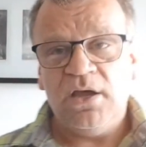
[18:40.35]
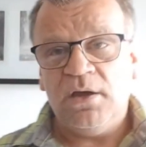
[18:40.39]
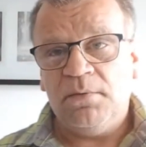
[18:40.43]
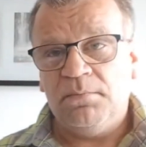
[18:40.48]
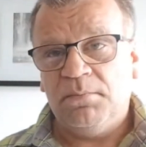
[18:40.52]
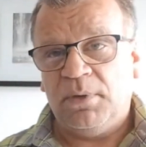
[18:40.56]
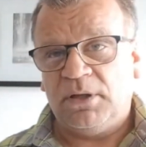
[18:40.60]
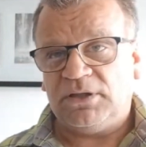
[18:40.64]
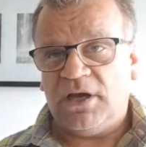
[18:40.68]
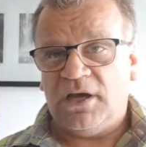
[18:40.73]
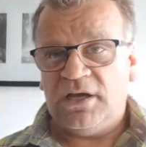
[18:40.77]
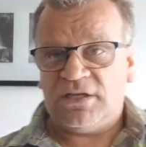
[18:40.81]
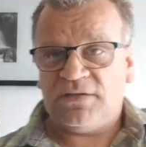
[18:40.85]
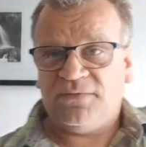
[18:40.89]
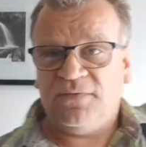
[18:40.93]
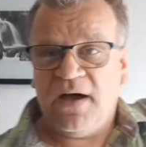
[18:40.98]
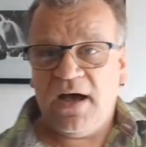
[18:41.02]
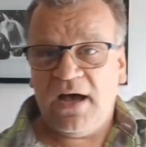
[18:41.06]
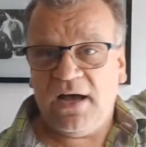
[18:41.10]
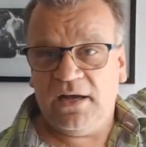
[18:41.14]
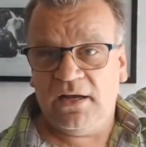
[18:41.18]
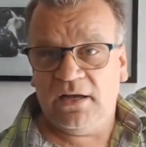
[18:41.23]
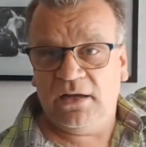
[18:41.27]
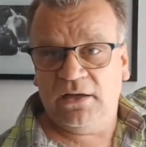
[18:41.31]
But as
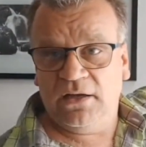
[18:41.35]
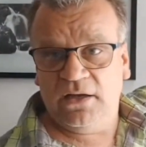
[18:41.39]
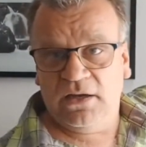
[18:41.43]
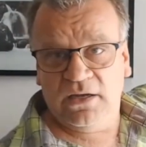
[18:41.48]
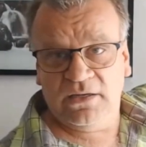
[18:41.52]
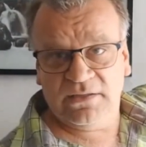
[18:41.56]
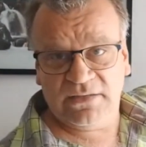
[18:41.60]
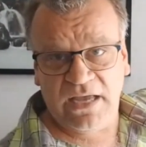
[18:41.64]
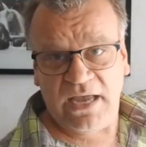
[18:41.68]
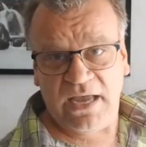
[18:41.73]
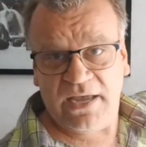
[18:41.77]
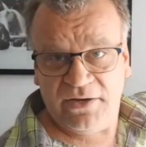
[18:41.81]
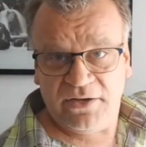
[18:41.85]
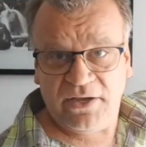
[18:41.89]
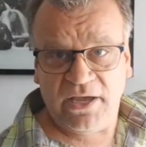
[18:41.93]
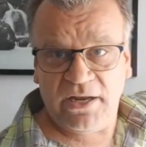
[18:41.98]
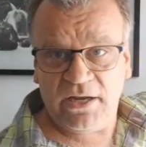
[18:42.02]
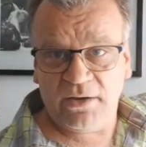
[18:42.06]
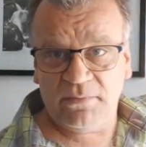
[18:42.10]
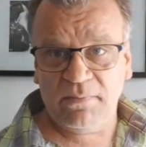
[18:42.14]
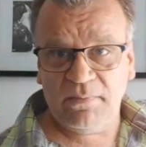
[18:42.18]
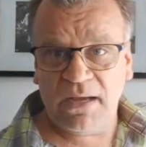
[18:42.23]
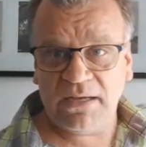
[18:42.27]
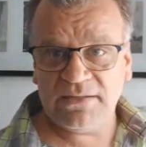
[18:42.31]
far as I
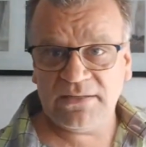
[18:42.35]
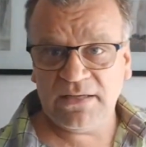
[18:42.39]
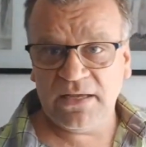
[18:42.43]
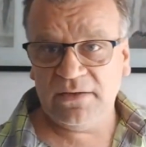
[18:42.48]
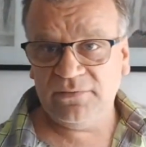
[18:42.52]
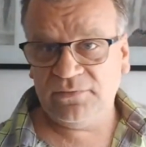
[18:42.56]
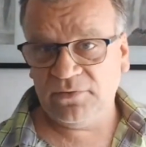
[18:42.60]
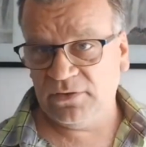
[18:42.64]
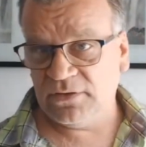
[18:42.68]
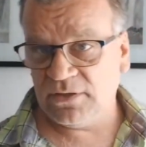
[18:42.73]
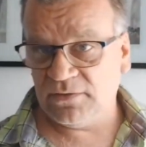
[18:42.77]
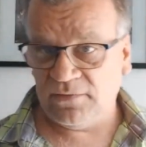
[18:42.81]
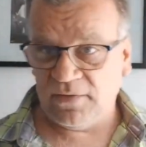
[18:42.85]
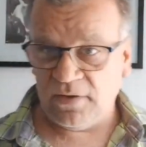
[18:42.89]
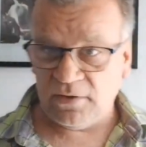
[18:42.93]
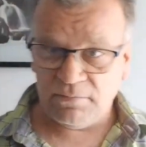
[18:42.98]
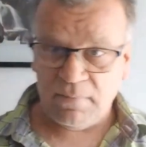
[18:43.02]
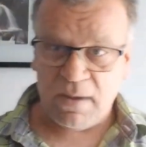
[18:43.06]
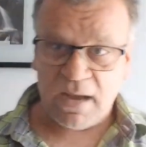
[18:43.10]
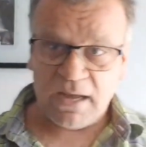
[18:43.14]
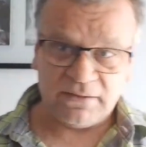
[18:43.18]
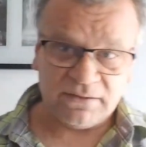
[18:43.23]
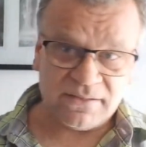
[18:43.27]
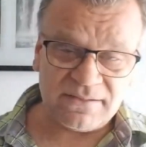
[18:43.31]
educated myself, and as far as
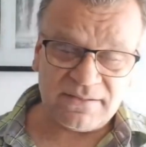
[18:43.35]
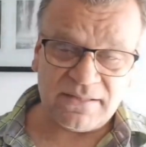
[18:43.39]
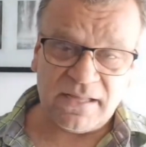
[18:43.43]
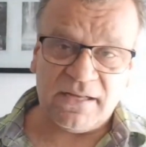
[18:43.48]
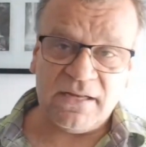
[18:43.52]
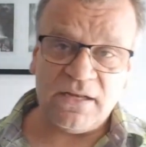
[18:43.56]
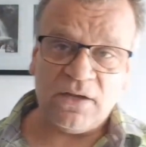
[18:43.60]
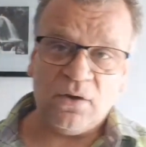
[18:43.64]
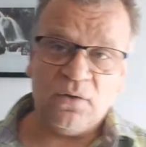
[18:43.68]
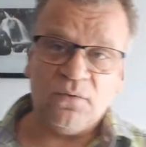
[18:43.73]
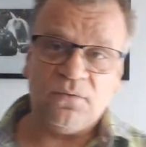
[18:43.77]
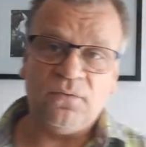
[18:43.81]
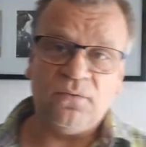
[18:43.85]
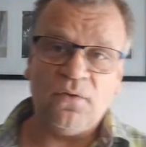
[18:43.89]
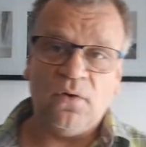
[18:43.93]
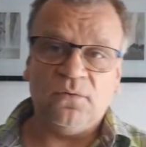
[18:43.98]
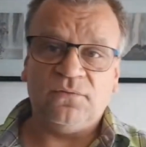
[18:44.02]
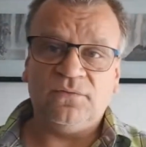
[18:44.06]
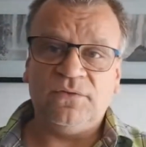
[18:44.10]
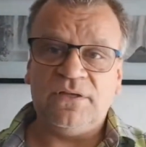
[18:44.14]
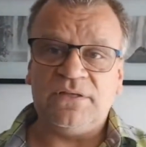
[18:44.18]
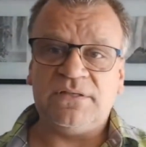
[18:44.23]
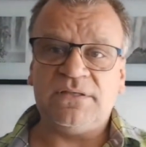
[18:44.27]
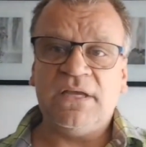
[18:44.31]
my understanding
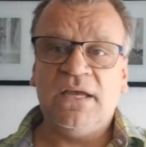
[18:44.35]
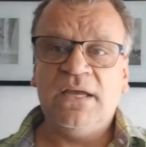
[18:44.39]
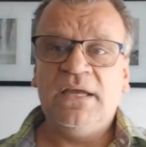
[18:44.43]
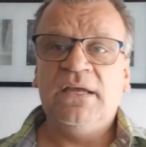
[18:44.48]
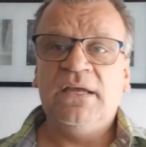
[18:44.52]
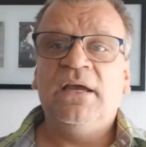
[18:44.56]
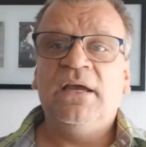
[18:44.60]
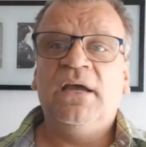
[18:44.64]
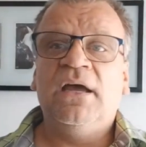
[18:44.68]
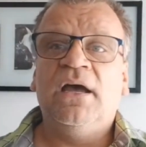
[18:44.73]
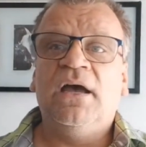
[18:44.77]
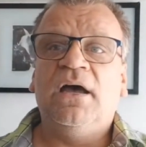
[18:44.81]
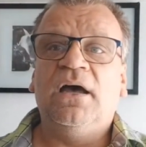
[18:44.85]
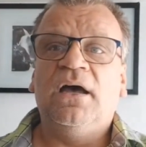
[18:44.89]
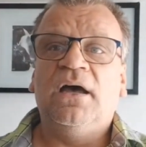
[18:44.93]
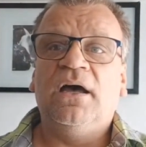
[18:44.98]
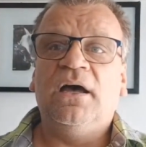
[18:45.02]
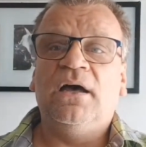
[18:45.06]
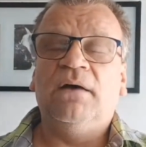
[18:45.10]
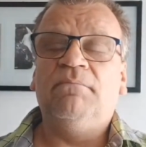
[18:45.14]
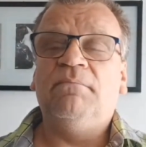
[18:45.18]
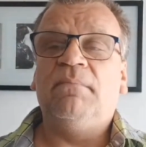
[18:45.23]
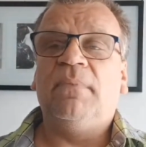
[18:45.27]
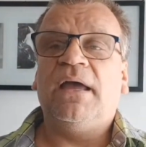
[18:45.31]
of this
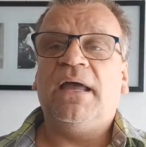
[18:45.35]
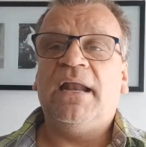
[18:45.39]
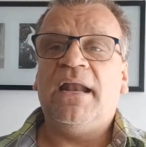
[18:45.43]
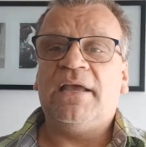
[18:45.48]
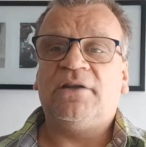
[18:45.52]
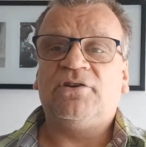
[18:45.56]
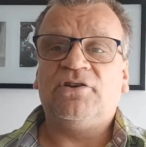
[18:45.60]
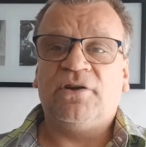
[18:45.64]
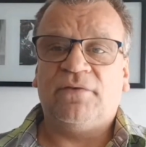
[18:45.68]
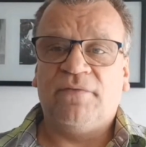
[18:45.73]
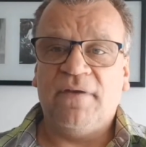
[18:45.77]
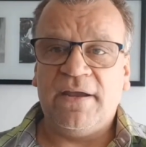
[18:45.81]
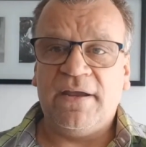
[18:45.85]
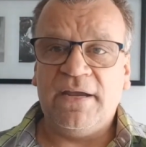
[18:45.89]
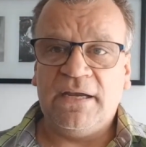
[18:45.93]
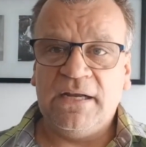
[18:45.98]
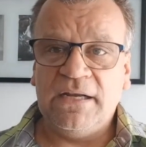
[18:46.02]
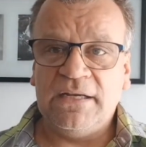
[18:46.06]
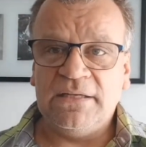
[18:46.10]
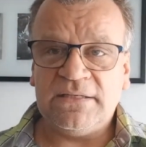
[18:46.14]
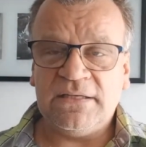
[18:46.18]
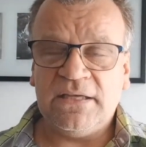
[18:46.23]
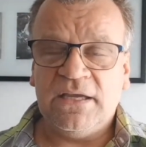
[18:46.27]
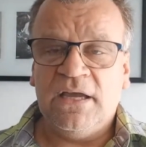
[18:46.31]
electric
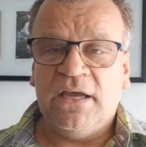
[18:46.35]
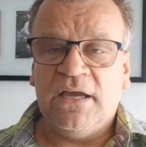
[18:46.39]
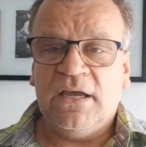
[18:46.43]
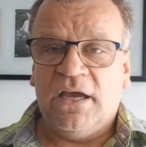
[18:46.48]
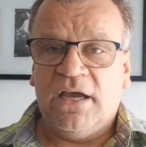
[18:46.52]
vehicles,